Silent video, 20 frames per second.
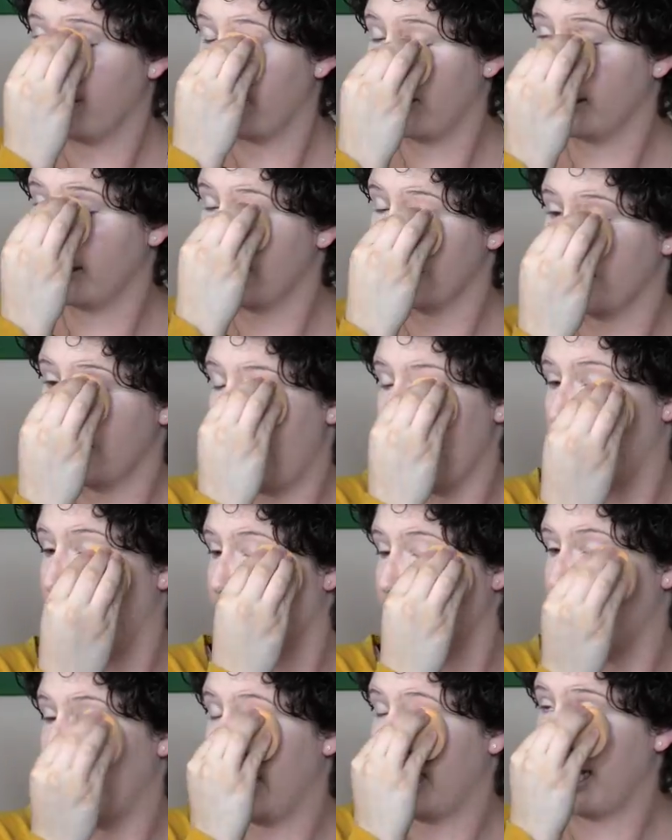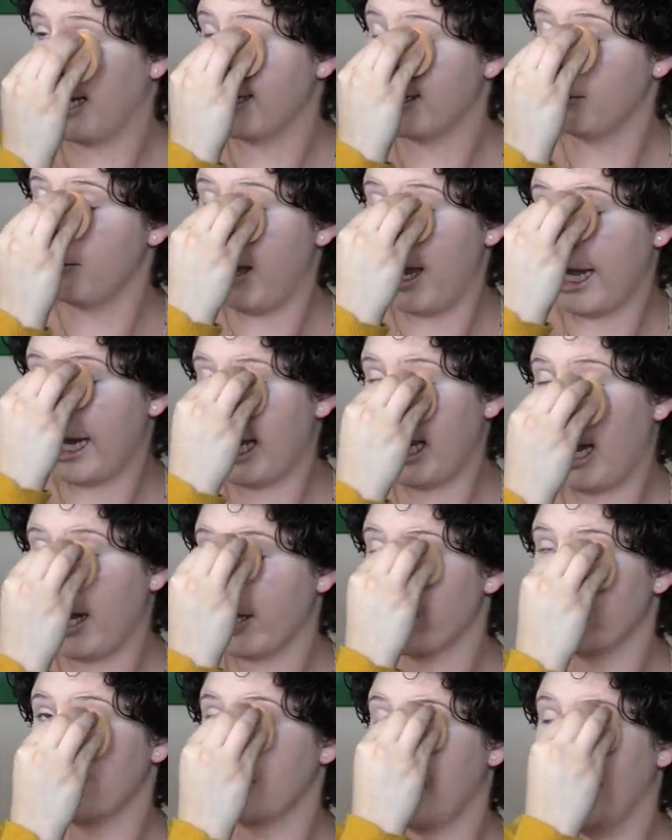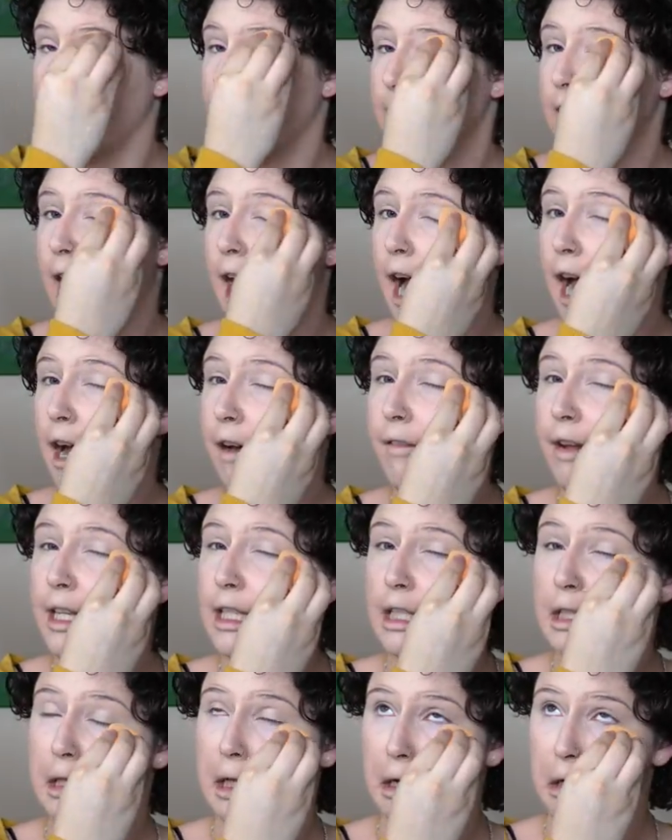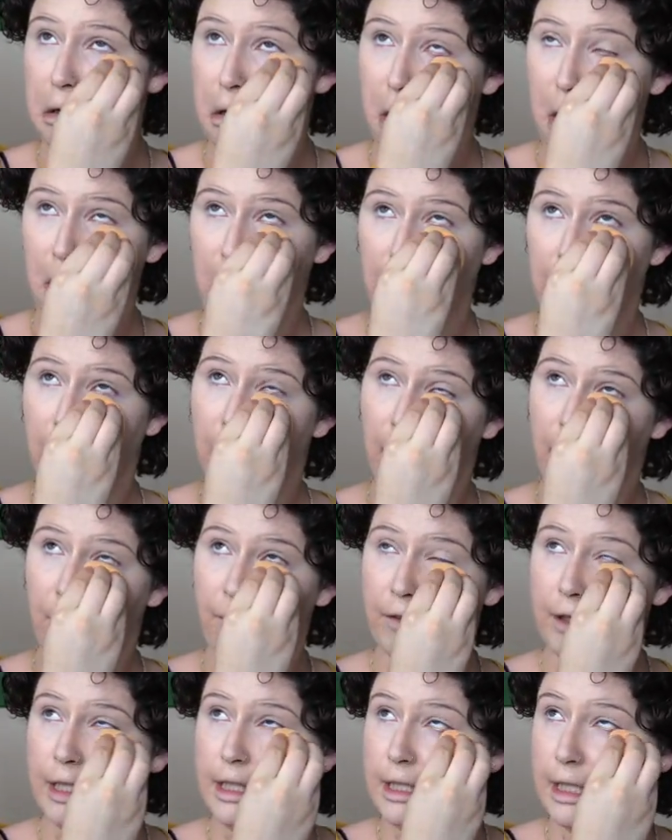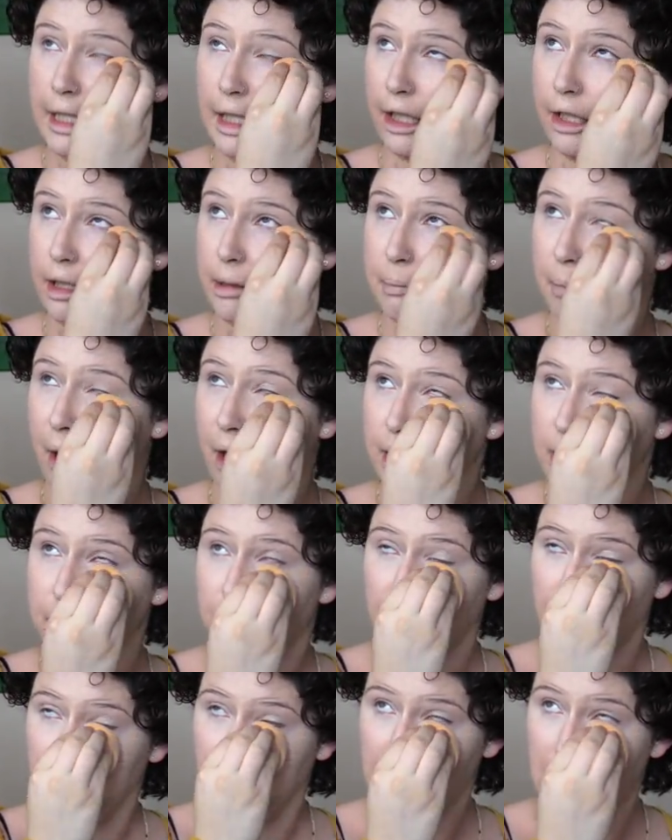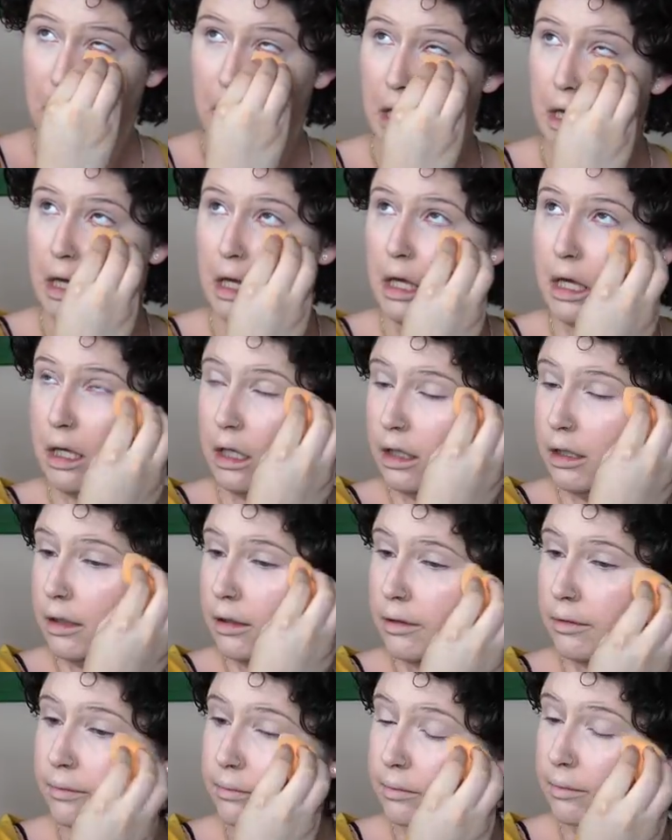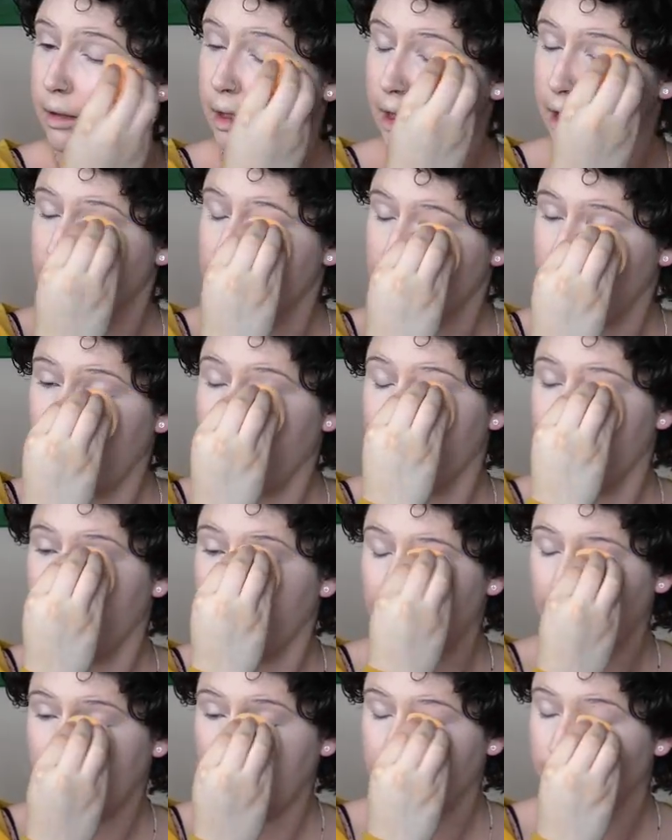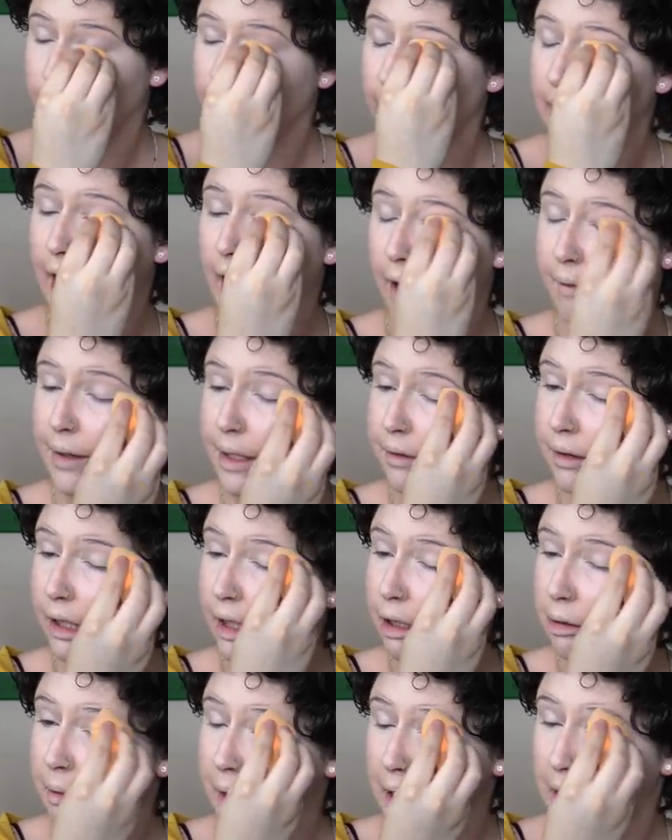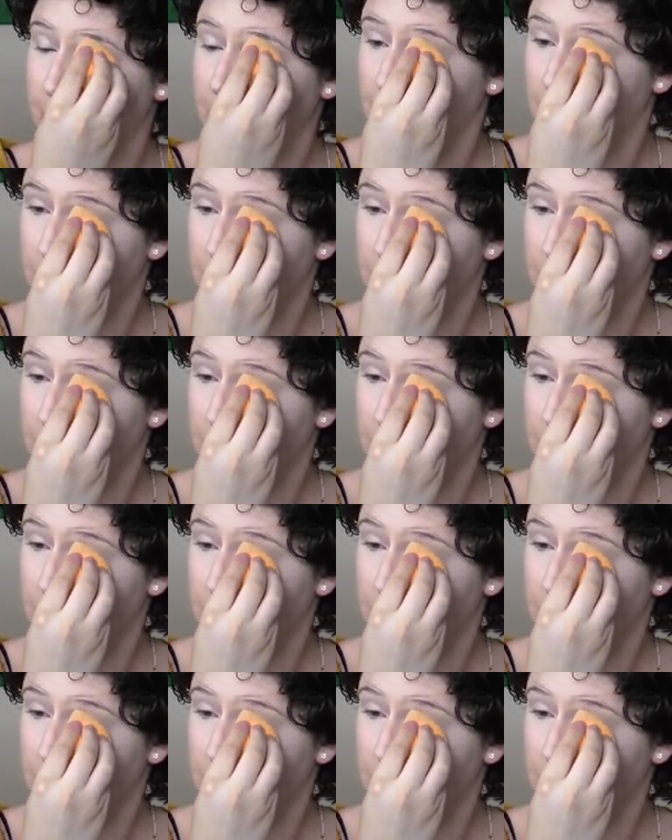during the summer when I get sweaty, I just like to have as little of concealer as possible because I feel like it gets really heavy really quick.